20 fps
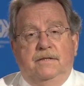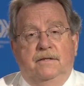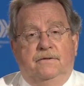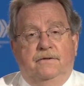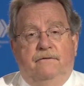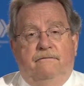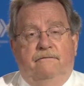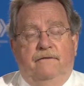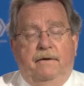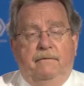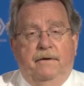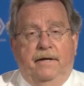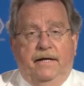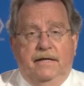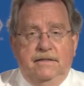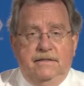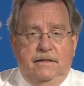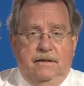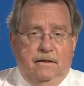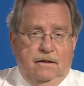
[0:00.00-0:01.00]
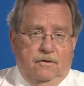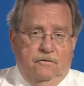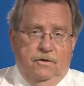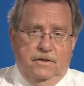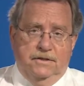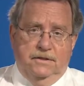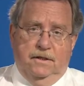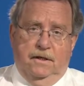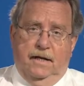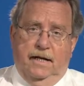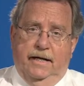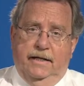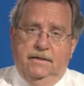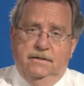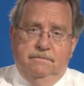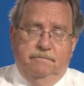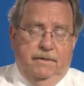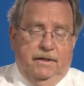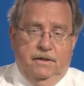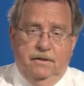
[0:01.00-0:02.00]
that they're very easy to
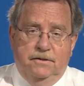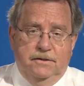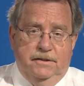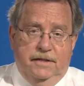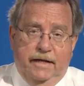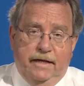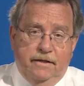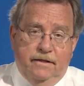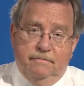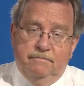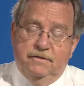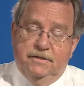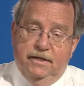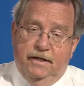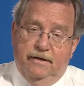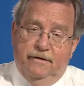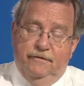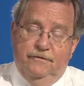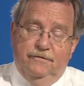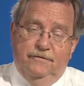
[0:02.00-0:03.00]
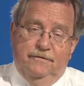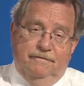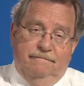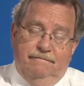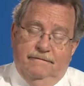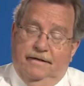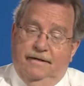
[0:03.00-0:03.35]
crystallize because they themselves,